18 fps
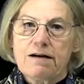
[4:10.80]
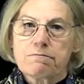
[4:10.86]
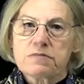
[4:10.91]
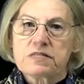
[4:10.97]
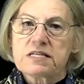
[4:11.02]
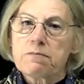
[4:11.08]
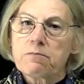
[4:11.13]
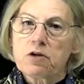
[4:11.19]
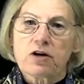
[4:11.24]

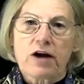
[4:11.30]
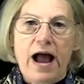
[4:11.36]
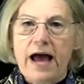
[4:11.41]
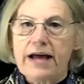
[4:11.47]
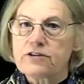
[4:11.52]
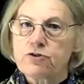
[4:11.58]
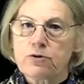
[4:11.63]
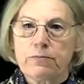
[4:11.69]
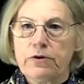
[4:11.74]
similar
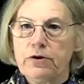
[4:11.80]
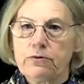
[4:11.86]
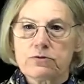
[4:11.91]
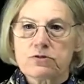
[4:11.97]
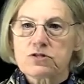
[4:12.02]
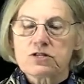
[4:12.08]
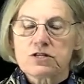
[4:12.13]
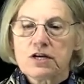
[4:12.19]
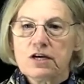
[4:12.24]

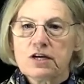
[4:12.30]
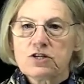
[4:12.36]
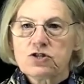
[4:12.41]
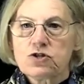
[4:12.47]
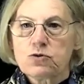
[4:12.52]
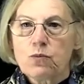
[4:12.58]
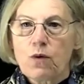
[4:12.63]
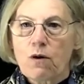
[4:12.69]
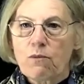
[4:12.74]
attributes
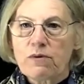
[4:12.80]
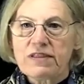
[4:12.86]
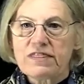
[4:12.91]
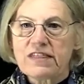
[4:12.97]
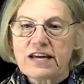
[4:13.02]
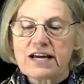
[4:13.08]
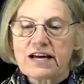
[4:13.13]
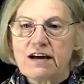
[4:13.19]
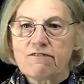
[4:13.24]
to what we
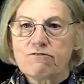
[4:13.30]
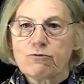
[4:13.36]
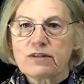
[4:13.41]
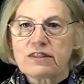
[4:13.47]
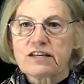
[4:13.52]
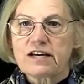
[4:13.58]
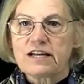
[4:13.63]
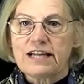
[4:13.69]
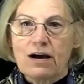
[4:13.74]
think of
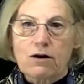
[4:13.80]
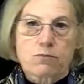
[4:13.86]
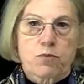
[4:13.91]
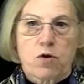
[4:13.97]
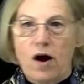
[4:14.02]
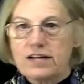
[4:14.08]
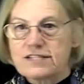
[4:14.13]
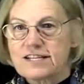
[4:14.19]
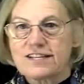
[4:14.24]
with cloud
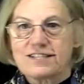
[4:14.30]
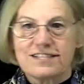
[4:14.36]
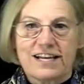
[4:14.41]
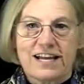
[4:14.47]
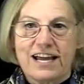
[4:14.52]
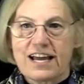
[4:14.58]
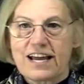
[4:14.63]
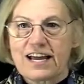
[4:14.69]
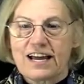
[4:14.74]

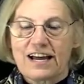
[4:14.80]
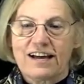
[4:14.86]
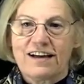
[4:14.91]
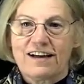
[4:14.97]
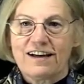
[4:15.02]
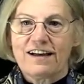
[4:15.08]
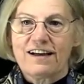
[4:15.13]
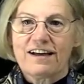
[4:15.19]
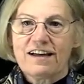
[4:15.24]
processing
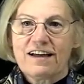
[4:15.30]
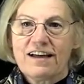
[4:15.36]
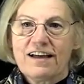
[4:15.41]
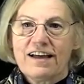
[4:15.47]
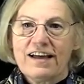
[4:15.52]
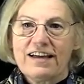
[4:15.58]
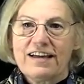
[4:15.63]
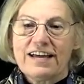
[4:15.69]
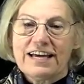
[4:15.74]

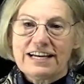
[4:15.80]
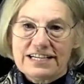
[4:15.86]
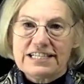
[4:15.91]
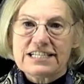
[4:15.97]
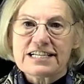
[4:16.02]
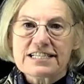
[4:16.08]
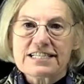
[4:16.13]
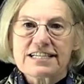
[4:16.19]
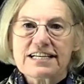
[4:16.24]
at a
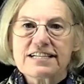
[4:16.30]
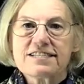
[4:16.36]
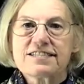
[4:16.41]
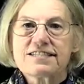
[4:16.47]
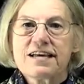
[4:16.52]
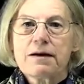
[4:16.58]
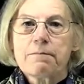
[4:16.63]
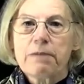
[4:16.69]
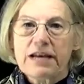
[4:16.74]

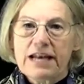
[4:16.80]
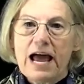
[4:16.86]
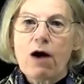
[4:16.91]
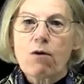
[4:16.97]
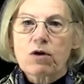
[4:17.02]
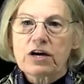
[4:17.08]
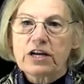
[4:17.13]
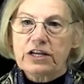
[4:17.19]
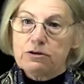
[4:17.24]
distance, but
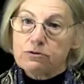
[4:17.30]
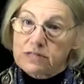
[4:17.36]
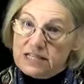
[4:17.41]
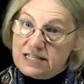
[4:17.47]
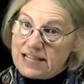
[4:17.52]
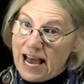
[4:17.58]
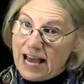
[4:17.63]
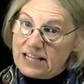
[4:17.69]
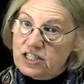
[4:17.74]
now we're going to use
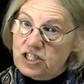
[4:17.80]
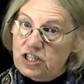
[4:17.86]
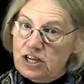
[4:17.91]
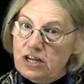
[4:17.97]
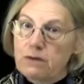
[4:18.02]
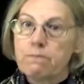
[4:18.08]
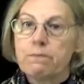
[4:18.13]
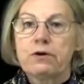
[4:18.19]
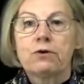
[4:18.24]
this edge
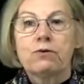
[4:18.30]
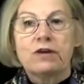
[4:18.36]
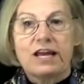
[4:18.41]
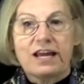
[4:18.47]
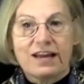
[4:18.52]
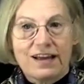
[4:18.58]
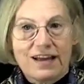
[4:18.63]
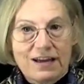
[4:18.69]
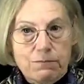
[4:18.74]

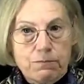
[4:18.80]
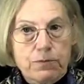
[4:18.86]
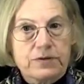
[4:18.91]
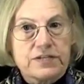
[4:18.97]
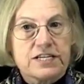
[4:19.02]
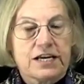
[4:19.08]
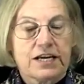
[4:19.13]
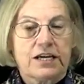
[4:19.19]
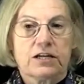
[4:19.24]
computing in
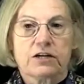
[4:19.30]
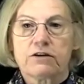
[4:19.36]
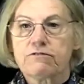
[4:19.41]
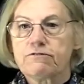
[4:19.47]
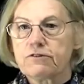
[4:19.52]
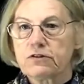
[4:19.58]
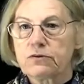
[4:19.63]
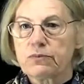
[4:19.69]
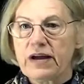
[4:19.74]
particular
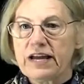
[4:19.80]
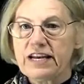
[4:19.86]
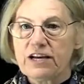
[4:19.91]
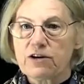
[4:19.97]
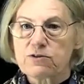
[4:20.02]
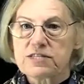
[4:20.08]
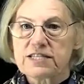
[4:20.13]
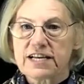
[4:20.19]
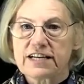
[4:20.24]
for the
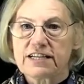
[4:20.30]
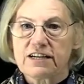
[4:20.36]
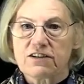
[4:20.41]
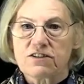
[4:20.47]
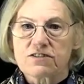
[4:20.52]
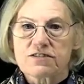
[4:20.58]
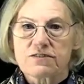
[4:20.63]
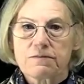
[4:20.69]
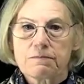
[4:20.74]
radio
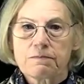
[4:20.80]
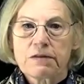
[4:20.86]
signals.